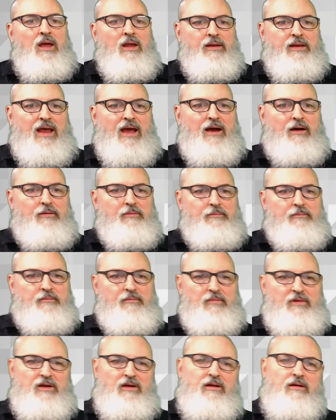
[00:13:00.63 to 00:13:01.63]
Now,
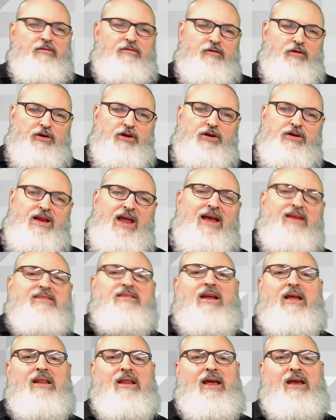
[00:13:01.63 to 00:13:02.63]
for your
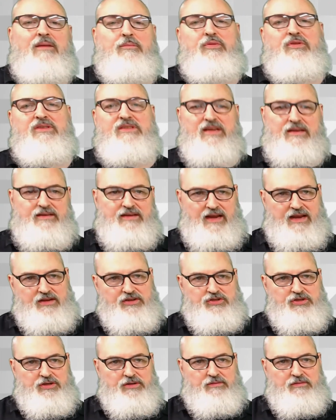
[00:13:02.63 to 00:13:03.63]
next online
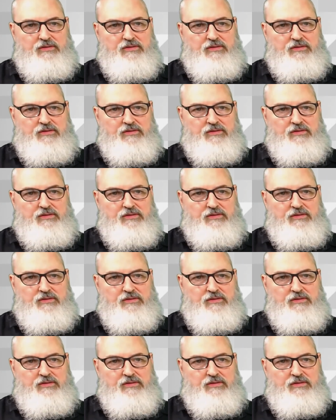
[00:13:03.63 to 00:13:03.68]
presentation,